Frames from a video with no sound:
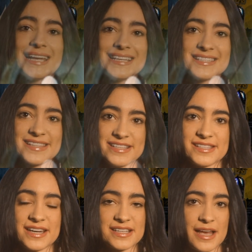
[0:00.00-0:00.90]
is this
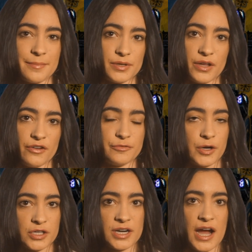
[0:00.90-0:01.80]
an example of
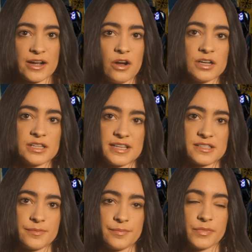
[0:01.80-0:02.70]
modern
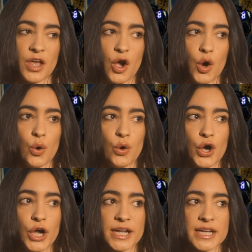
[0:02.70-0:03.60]
iconoclasm?
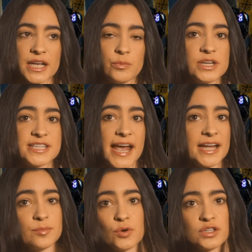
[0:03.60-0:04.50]
Or can we
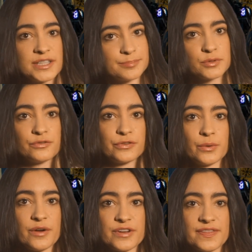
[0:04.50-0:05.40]
take a more liberal
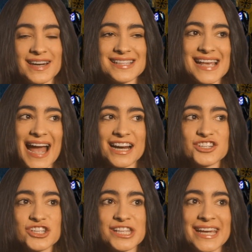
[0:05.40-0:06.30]
view of it, that it's
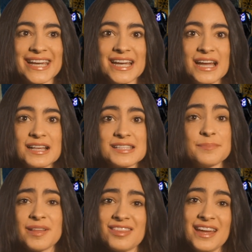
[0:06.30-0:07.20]
actually
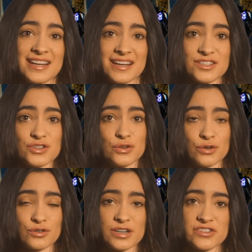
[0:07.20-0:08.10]
sympathetic
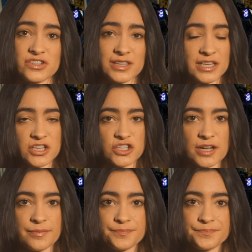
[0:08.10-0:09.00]
to Christian liturgy?